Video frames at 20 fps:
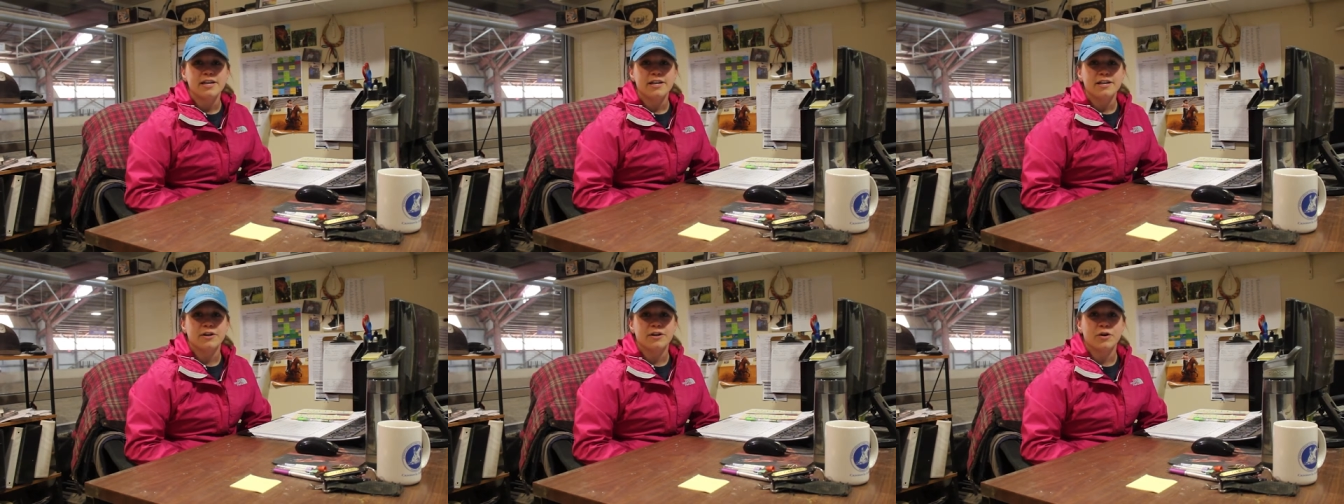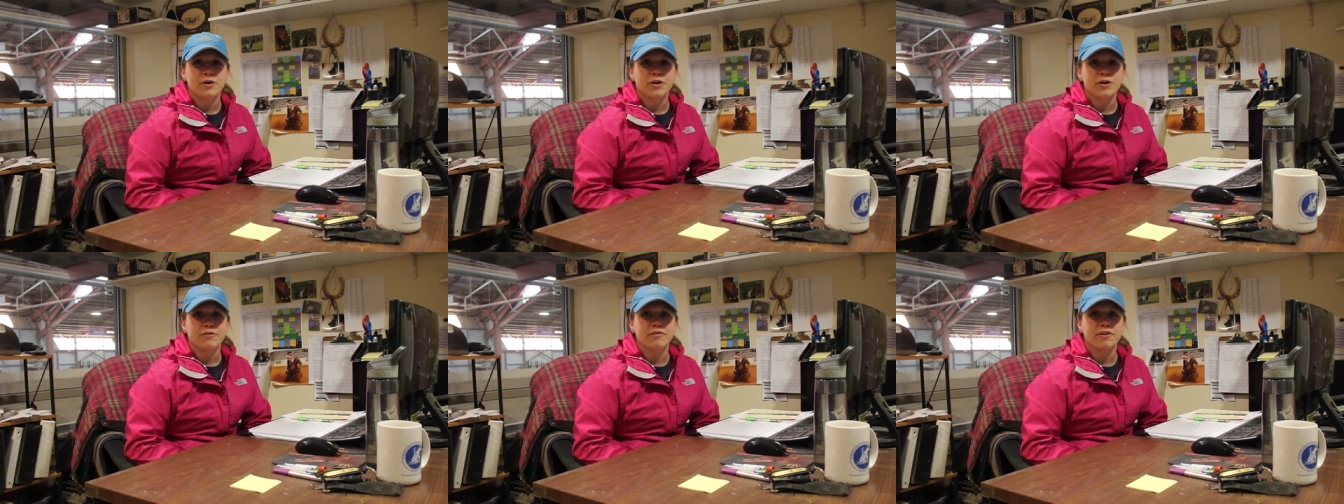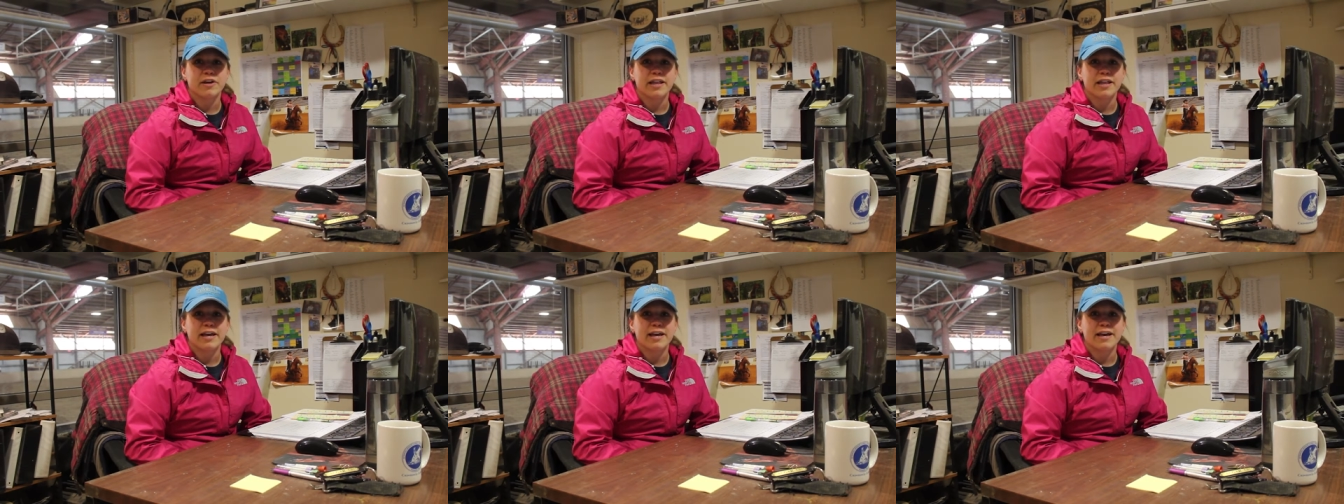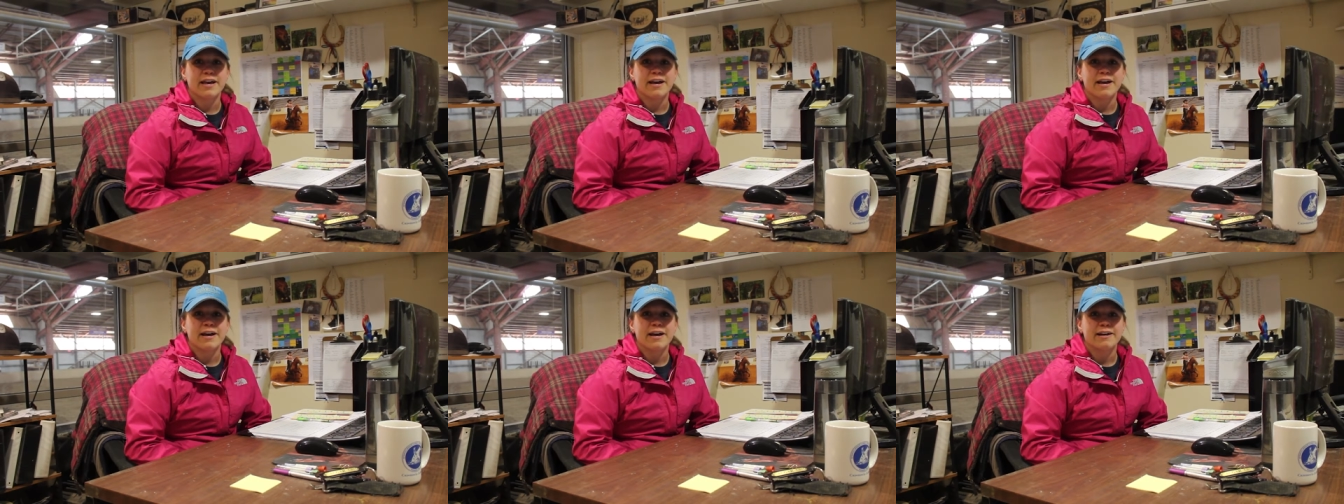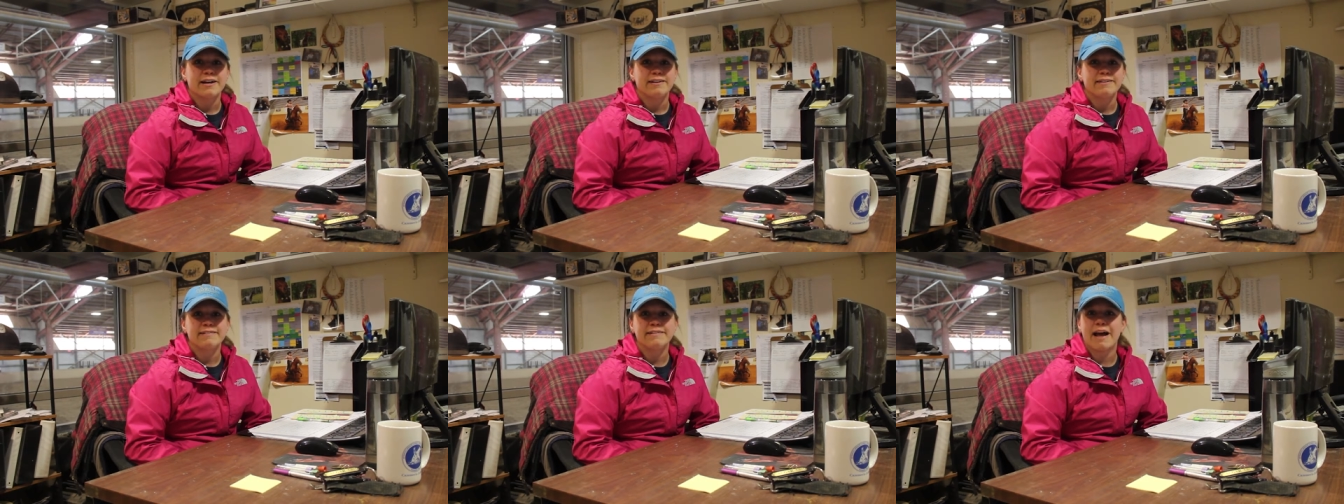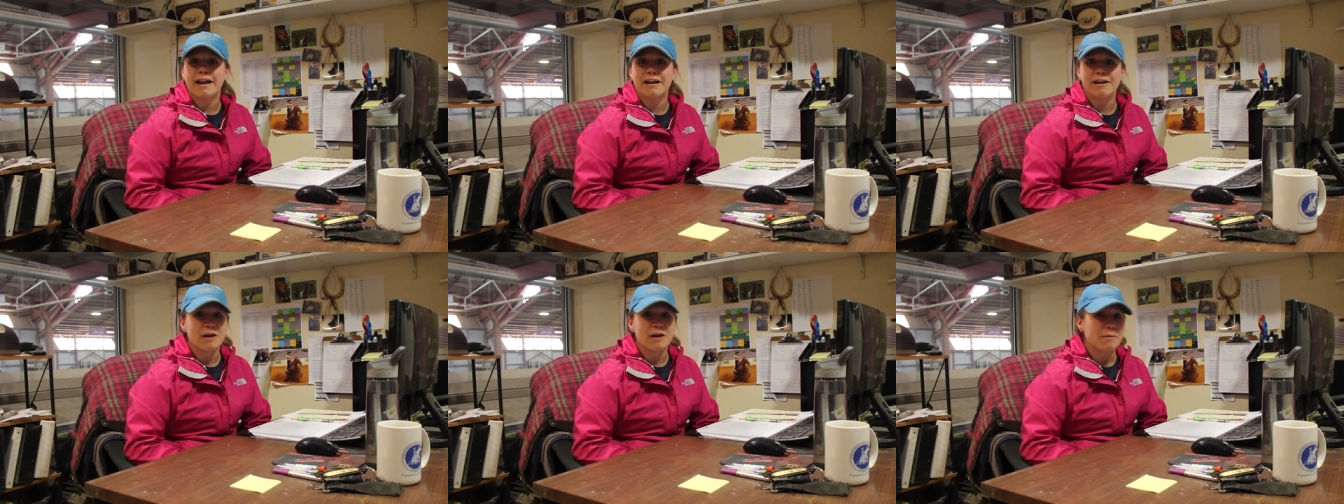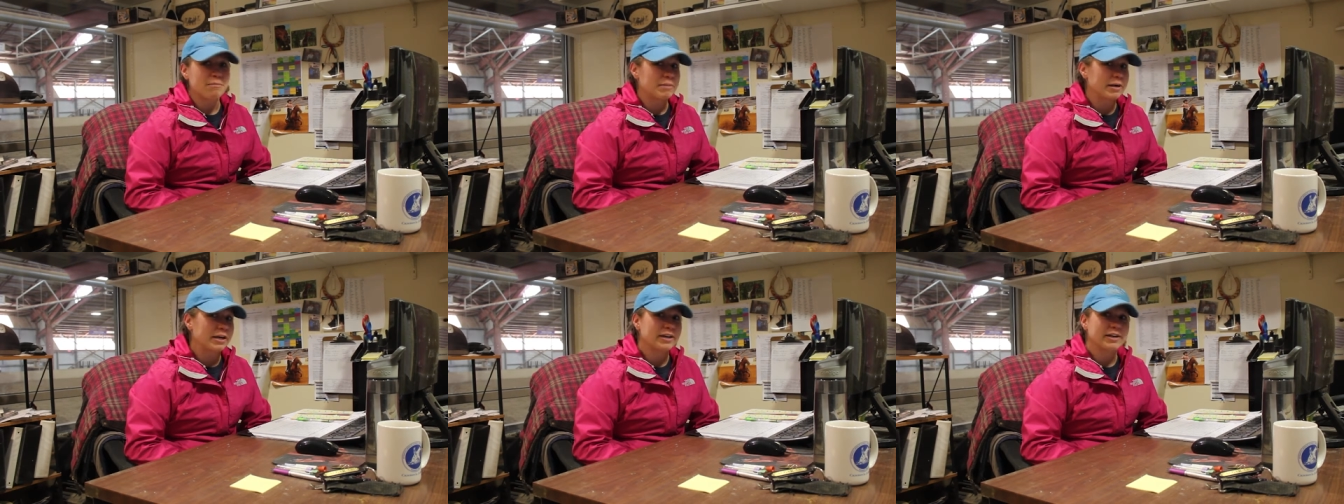You know, you're really not a
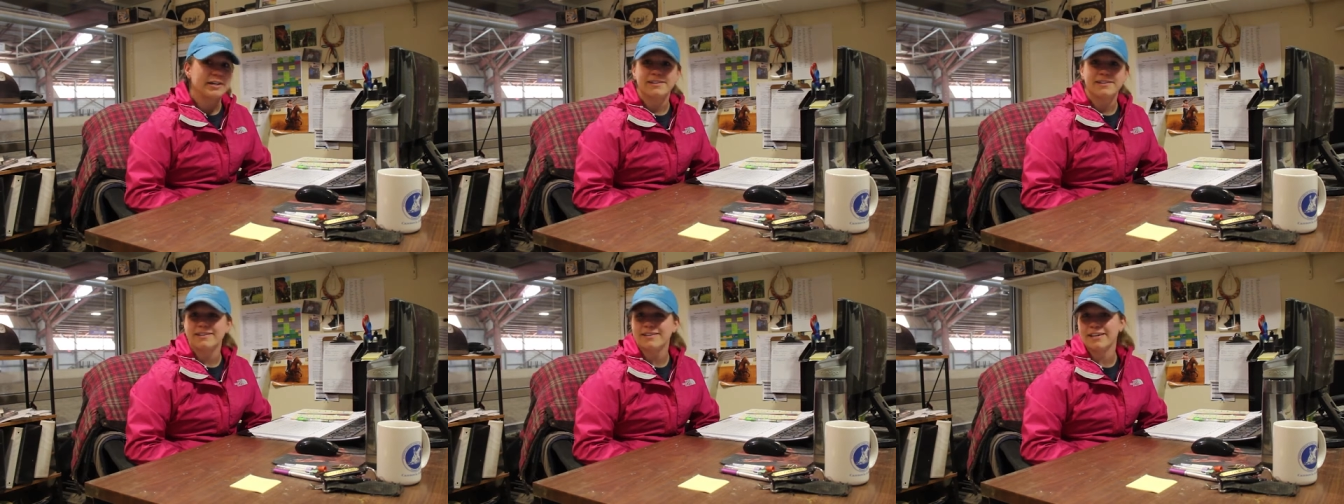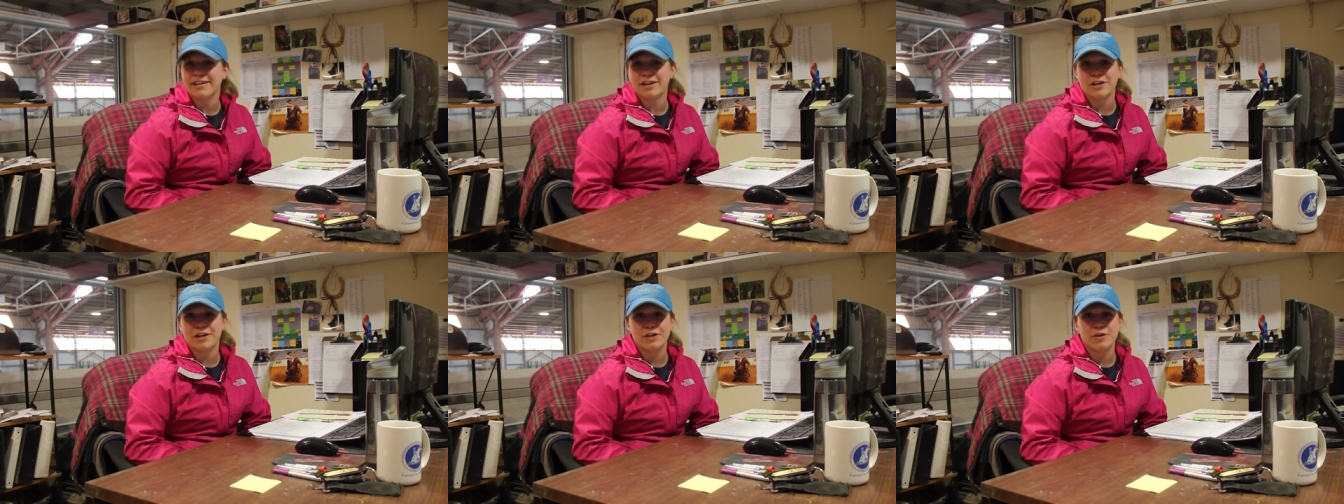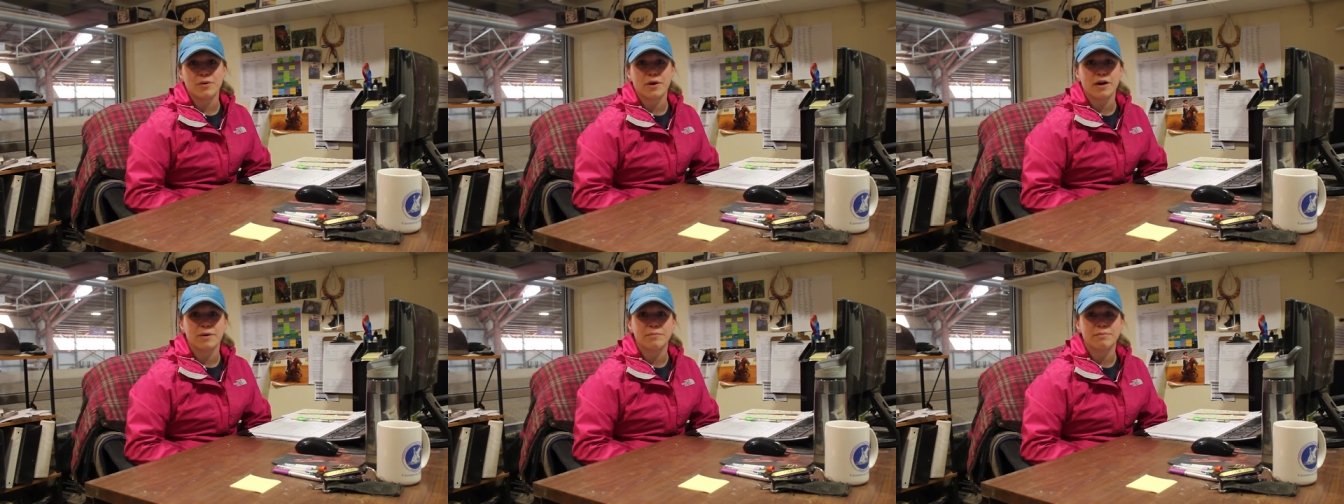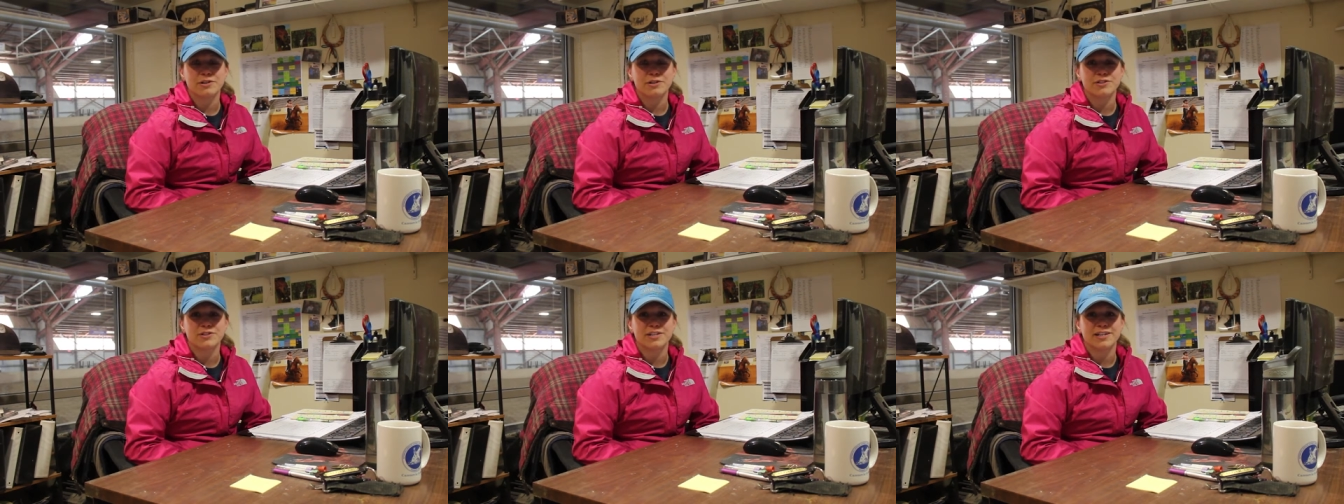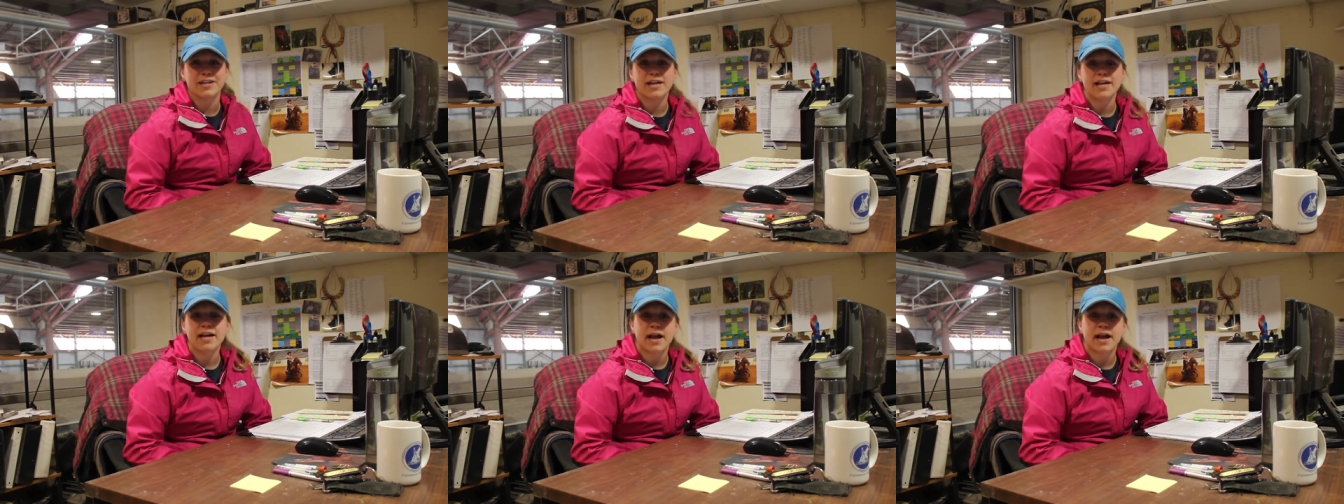number here, you are a person.